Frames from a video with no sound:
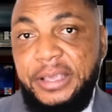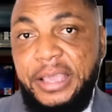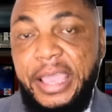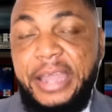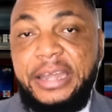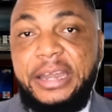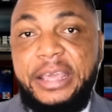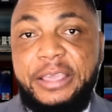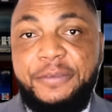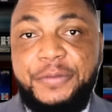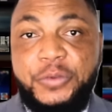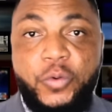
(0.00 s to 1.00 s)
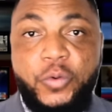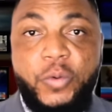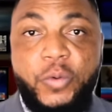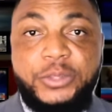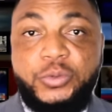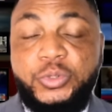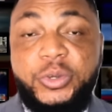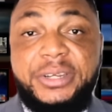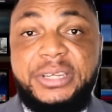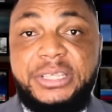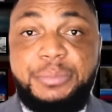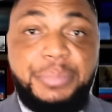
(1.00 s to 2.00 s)
and if you want to join
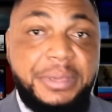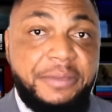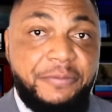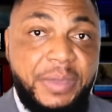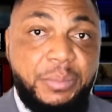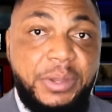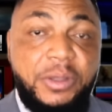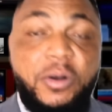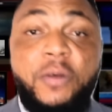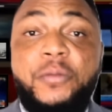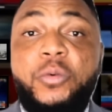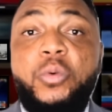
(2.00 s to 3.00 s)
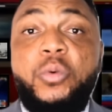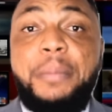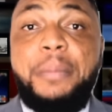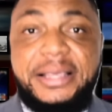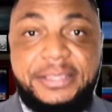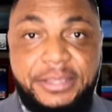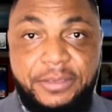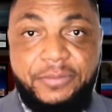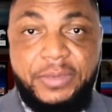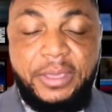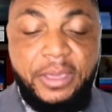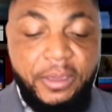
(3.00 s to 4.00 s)
this big family of cool buzz
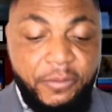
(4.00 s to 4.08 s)
tv